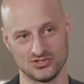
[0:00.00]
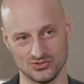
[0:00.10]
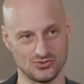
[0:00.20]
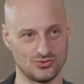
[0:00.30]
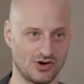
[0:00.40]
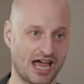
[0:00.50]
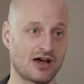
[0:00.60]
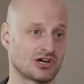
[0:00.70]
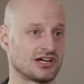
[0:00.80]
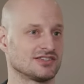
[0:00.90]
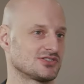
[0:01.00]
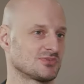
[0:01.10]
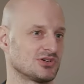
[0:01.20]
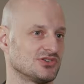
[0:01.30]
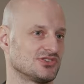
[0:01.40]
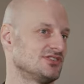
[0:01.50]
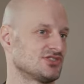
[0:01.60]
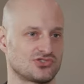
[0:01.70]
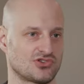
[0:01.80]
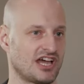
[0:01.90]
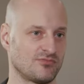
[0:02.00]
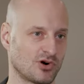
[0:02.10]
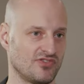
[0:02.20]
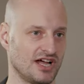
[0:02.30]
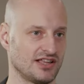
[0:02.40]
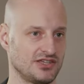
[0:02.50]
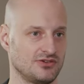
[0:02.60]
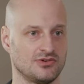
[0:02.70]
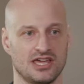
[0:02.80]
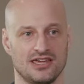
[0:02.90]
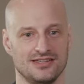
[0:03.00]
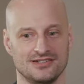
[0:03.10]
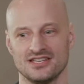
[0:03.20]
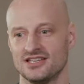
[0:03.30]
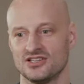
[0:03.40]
to our customers and just drive more value and